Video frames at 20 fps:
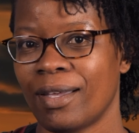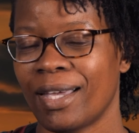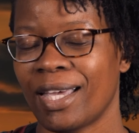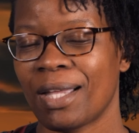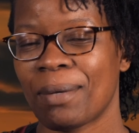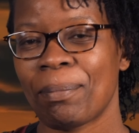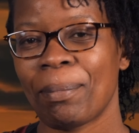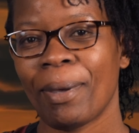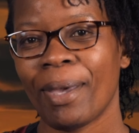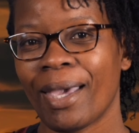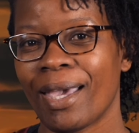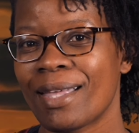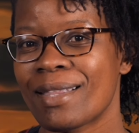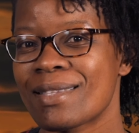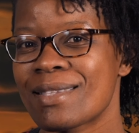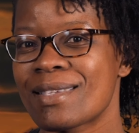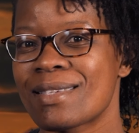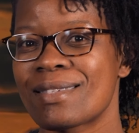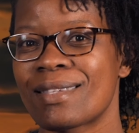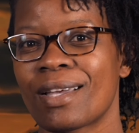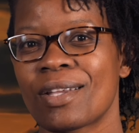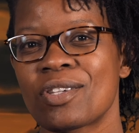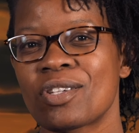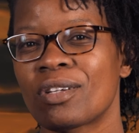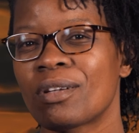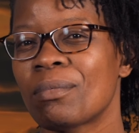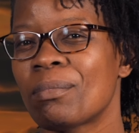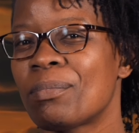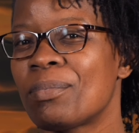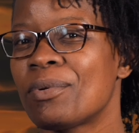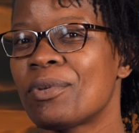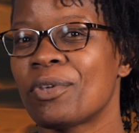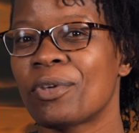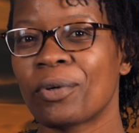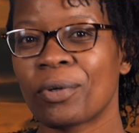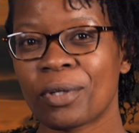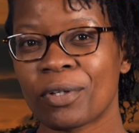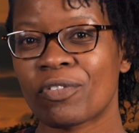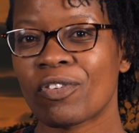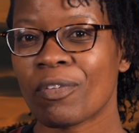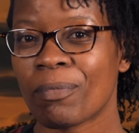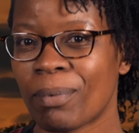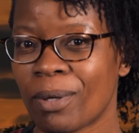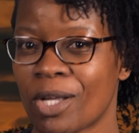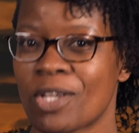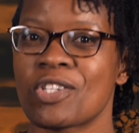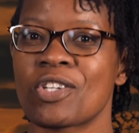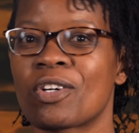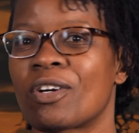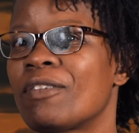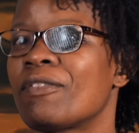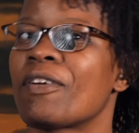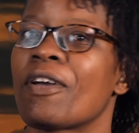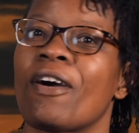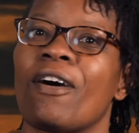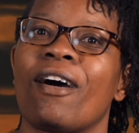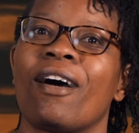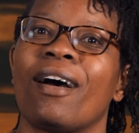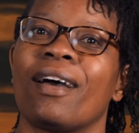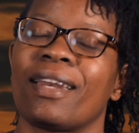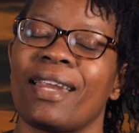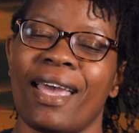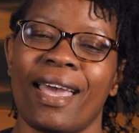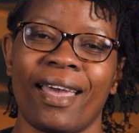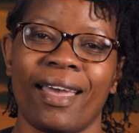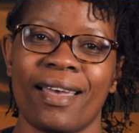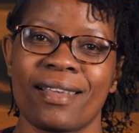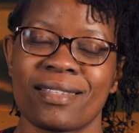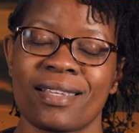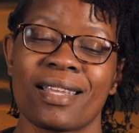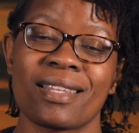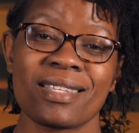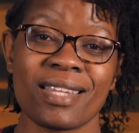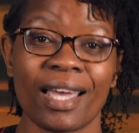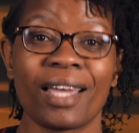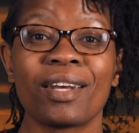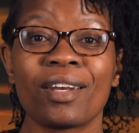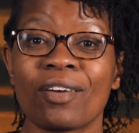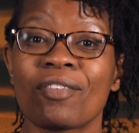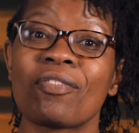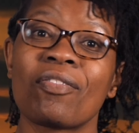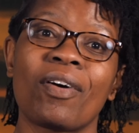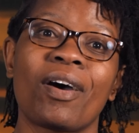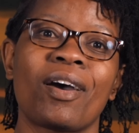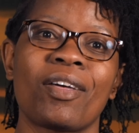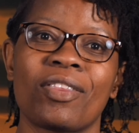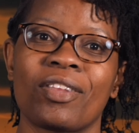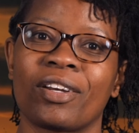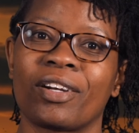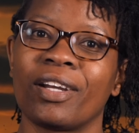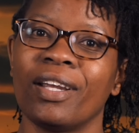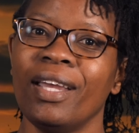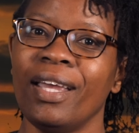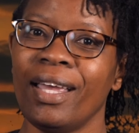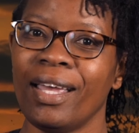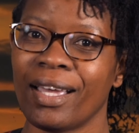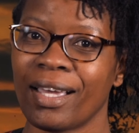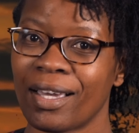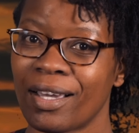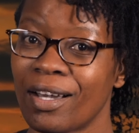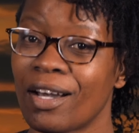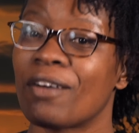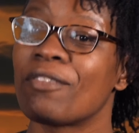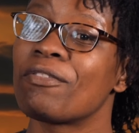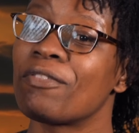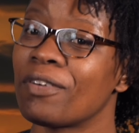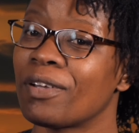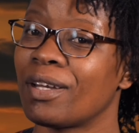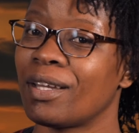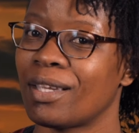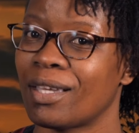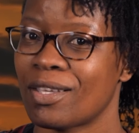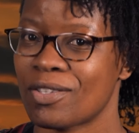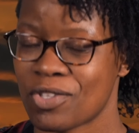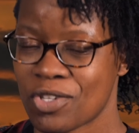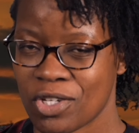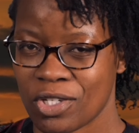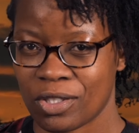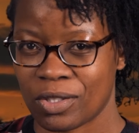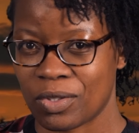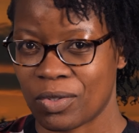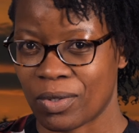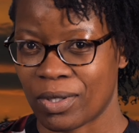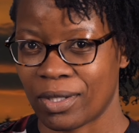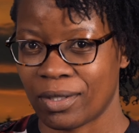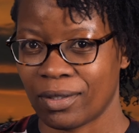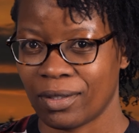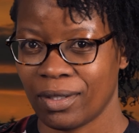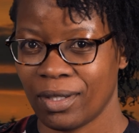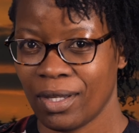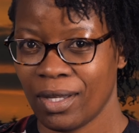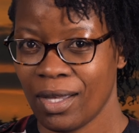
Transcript: It paints such a beautiful picture of God as a tender father comforting his children.